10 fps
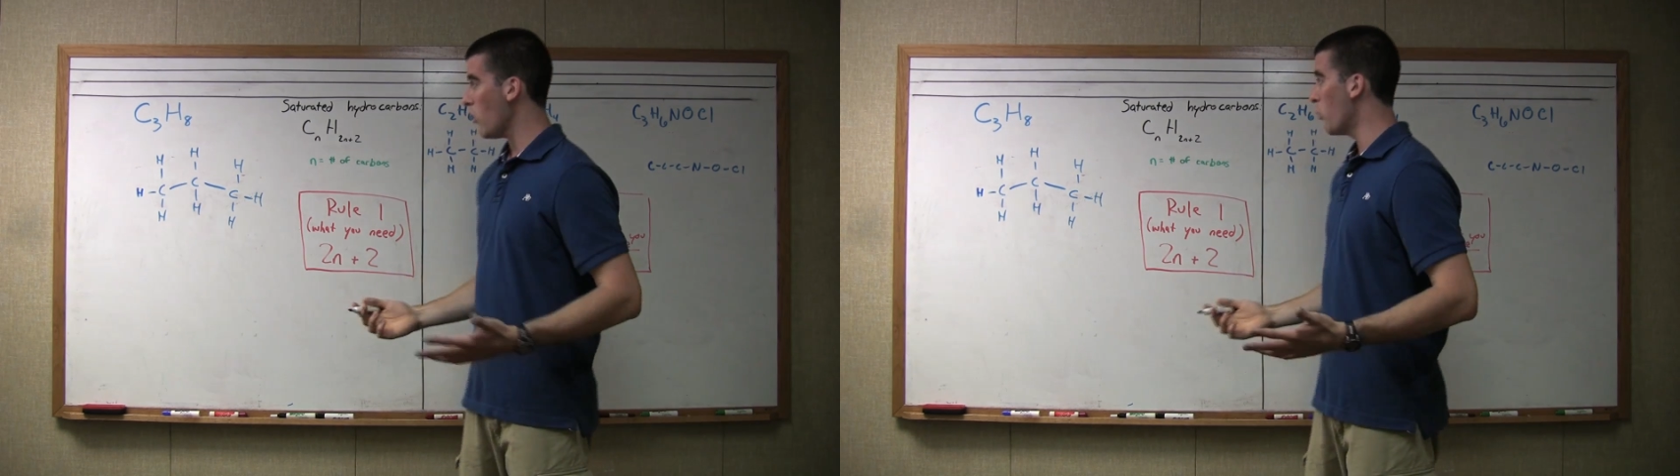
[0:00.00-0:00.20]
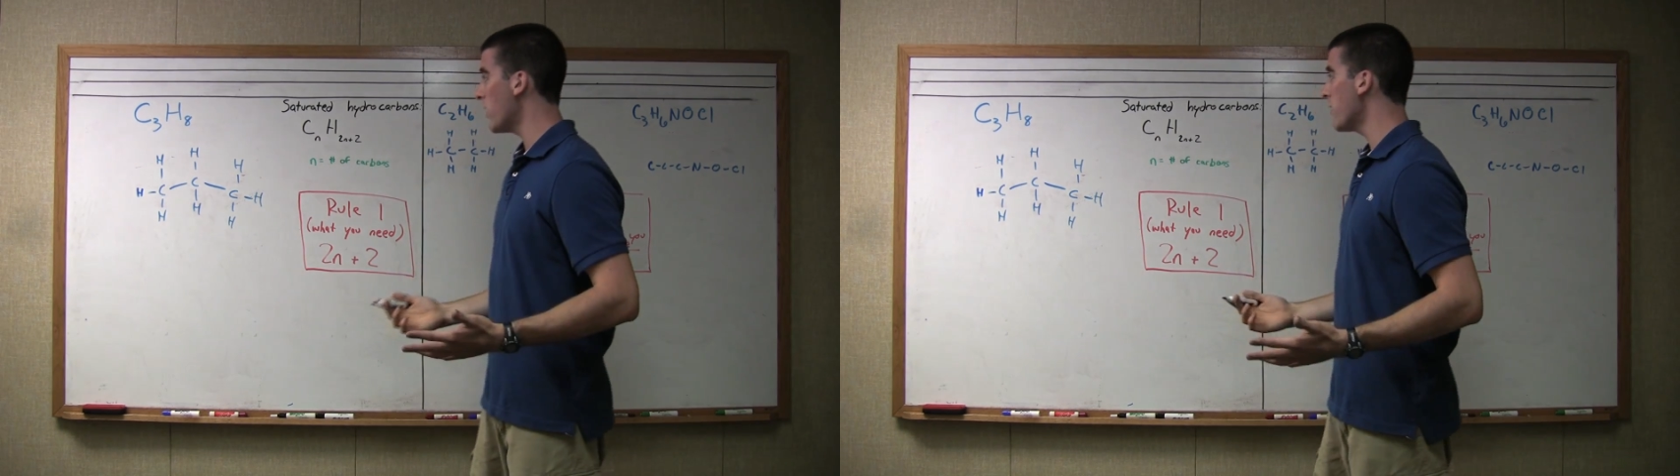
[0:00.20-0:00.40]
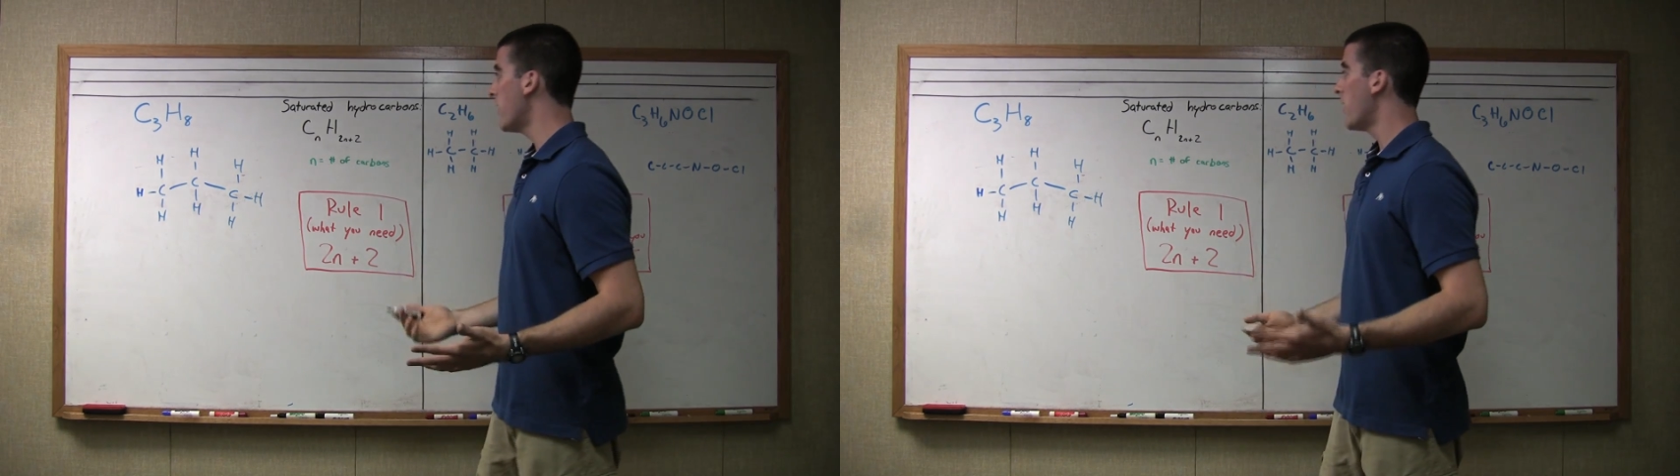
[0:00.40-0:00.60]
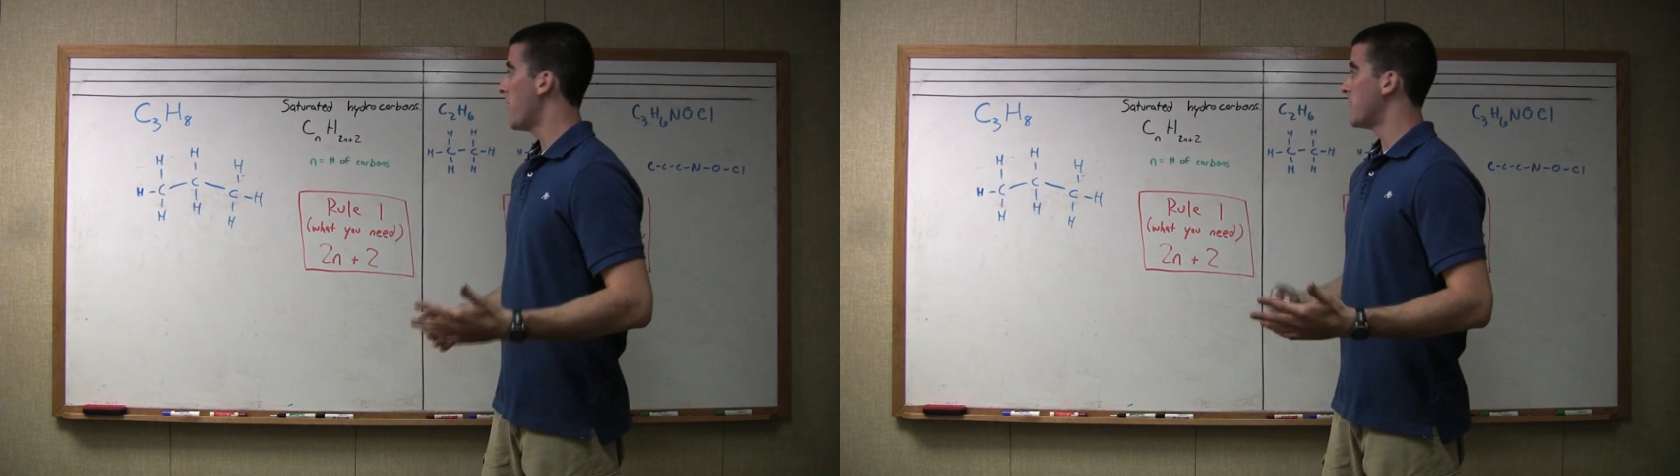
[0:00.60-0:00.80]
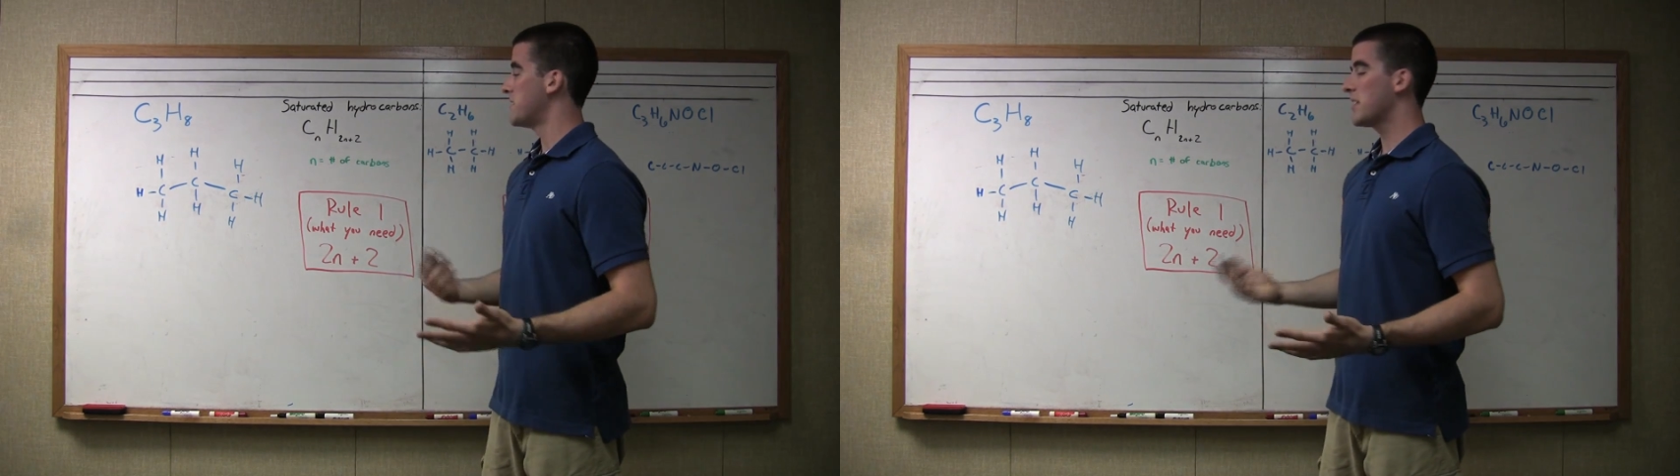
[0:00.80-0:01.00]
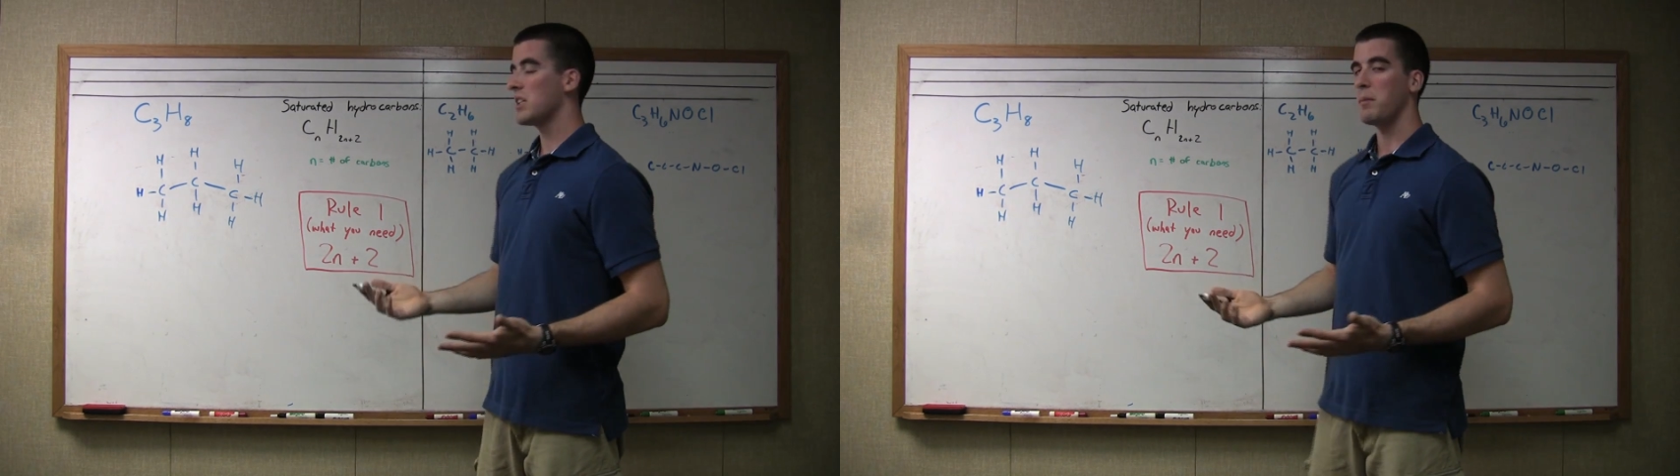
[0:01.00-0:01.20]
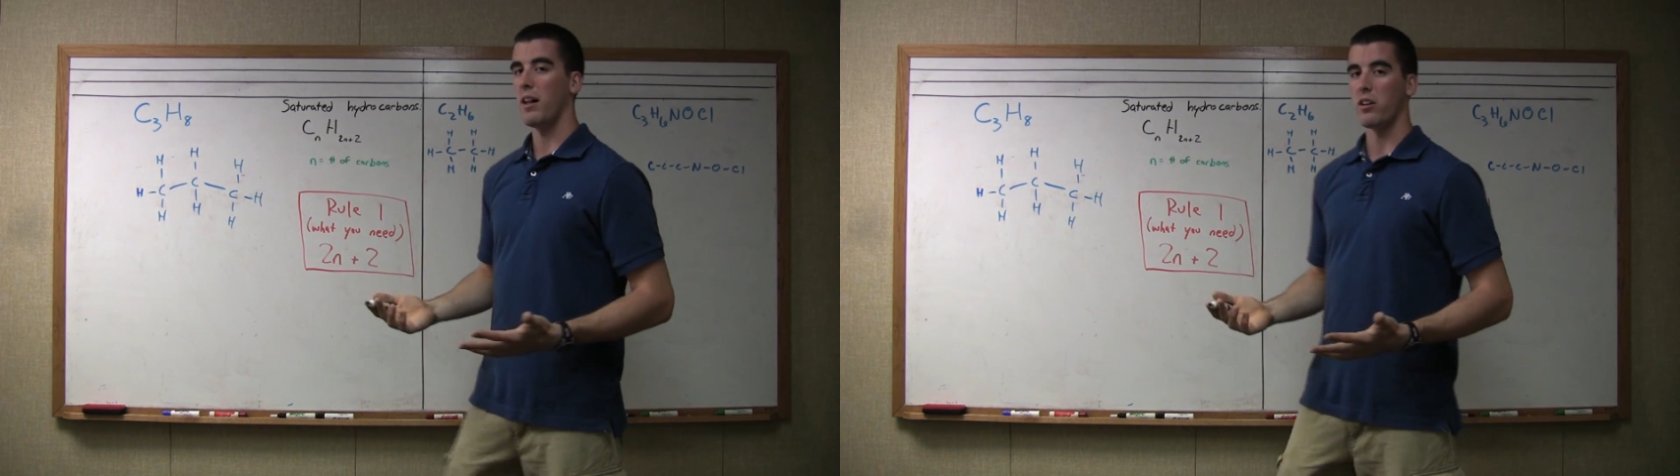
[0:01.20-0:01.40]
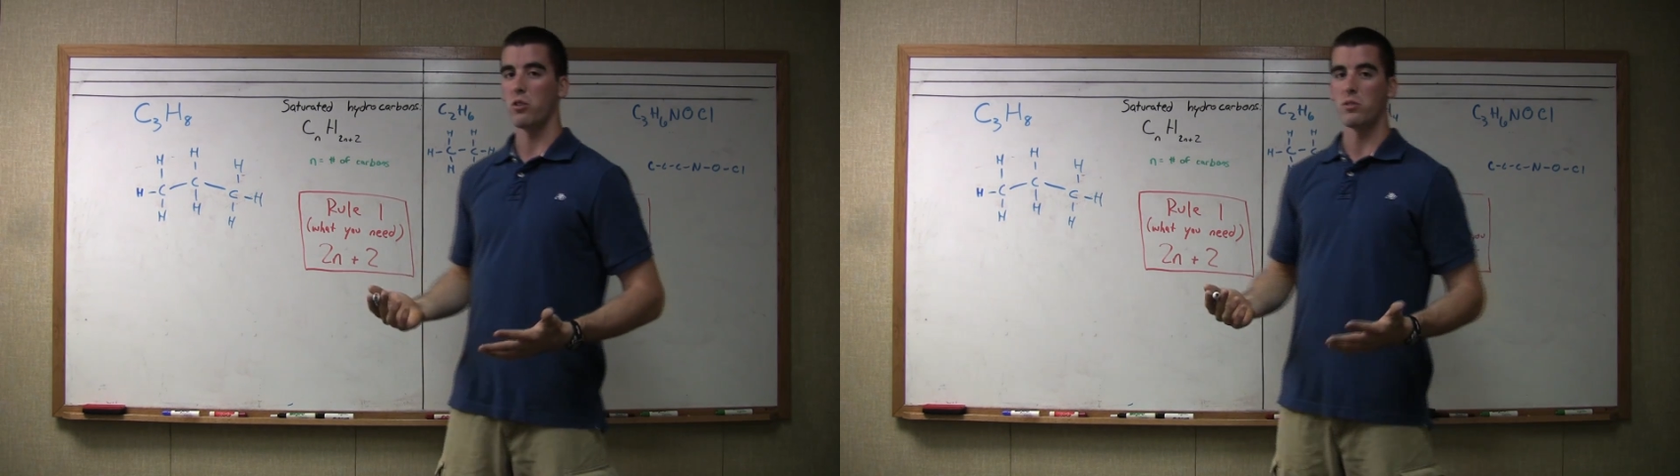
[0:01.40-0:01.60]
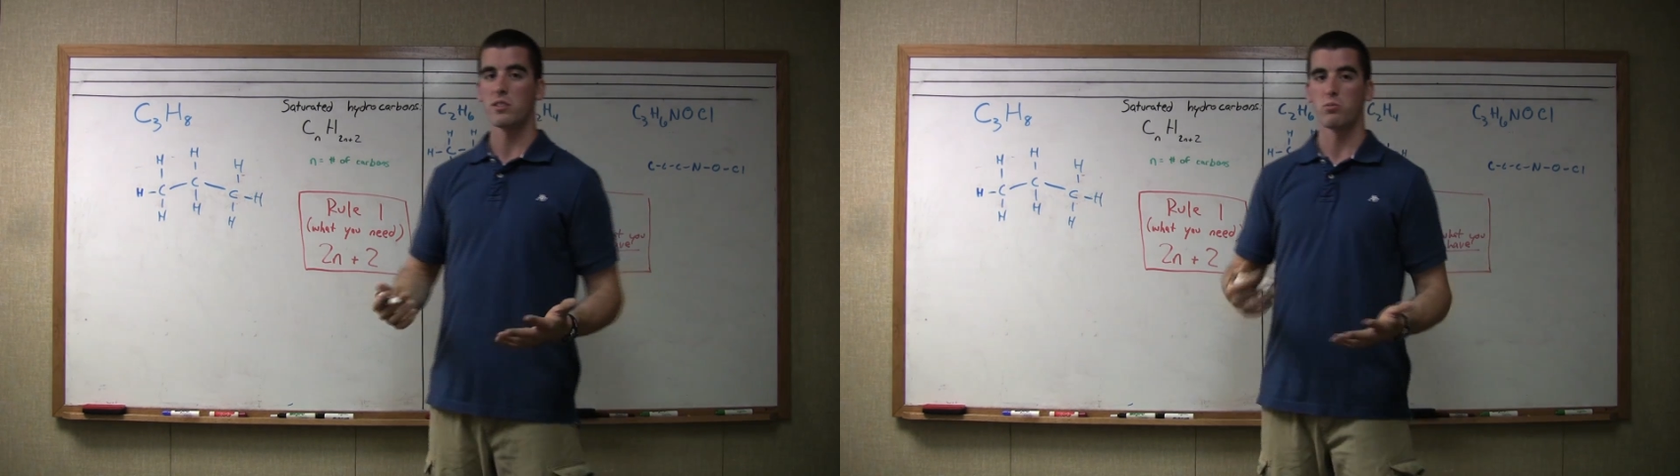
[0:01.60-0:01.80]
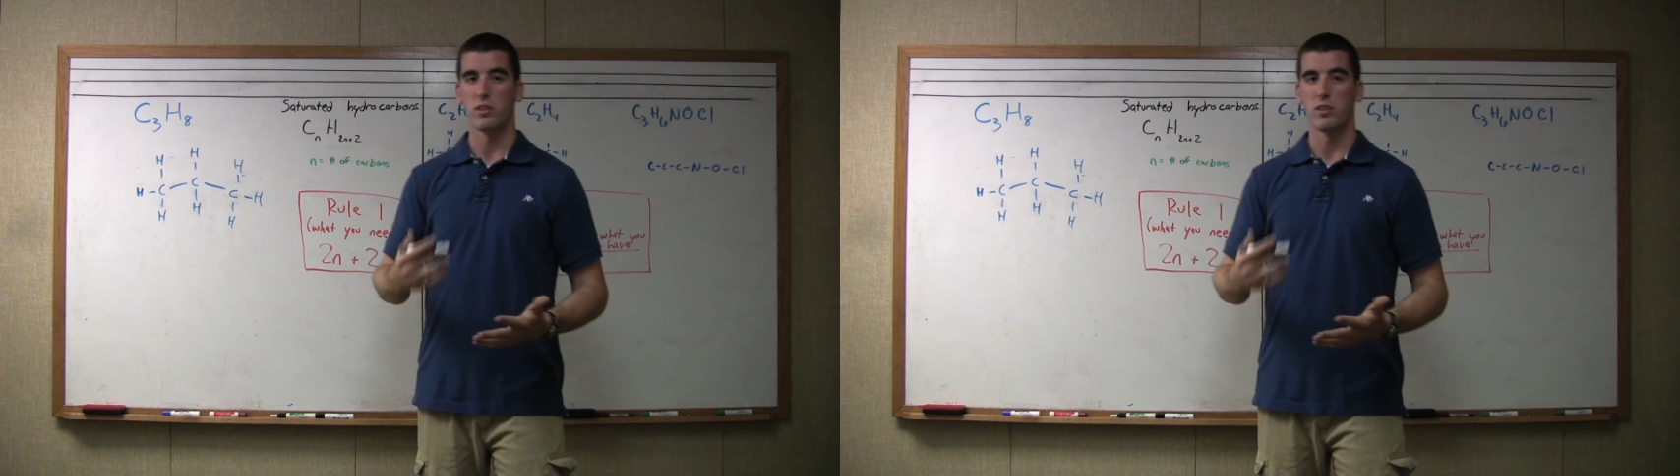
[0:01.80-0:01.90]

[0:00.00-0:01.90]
Well, cyclic molecules,